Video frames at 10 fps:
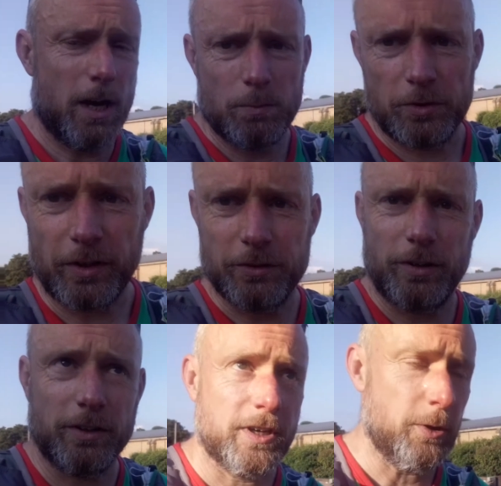which had
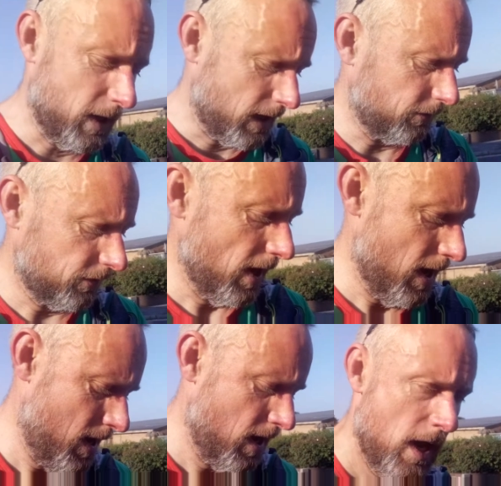cheesy oatcakes,
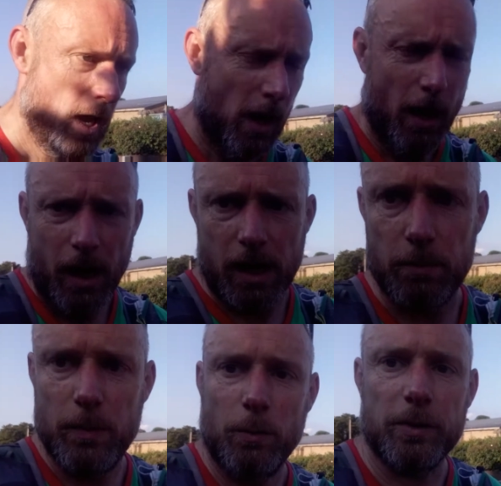
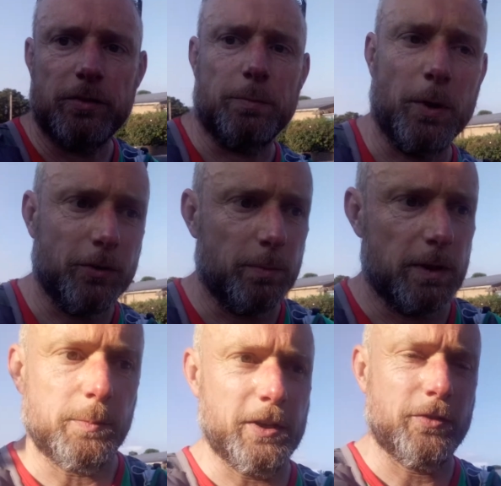which is possibly
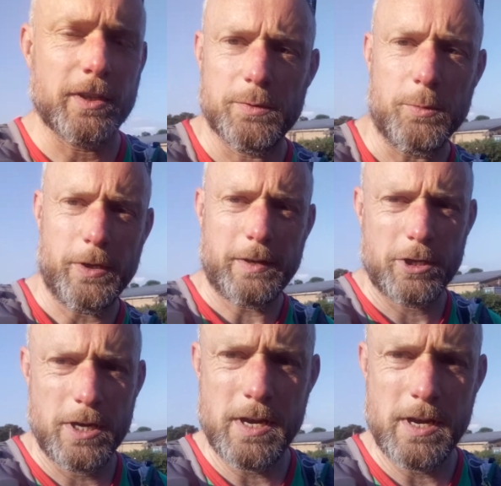the best thing in the world ever.